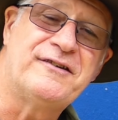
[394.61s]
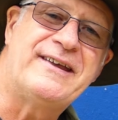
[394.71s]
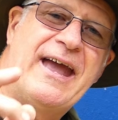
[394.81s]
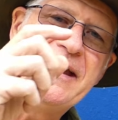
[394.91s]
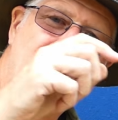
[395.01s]

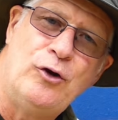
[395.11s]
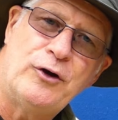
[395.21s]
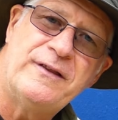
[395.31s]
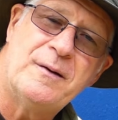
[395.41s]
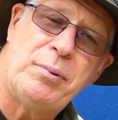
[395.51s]
Again,
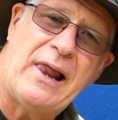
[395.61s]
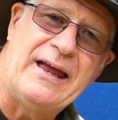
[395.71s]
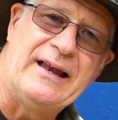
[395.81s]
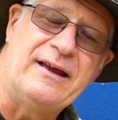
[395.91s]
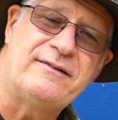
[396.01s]
look in the
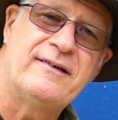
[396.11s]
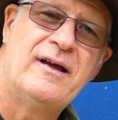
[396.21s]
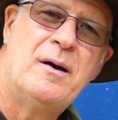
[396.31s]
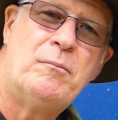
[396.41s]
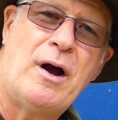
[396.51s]
playlist,
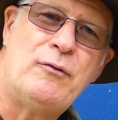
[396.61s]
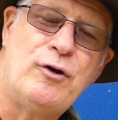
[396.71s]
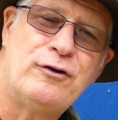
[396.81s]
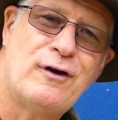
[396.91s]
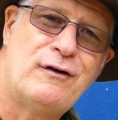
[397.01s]
my
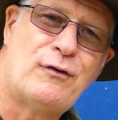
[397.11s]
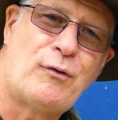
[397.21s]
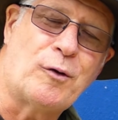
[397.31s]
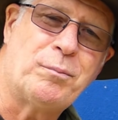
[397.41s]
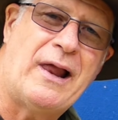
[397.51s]

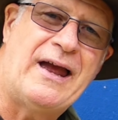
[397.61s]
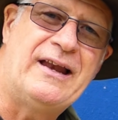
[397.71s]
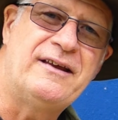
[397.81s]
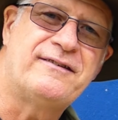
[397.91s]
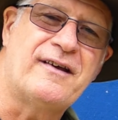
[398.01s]
Root-over-Rock playlist.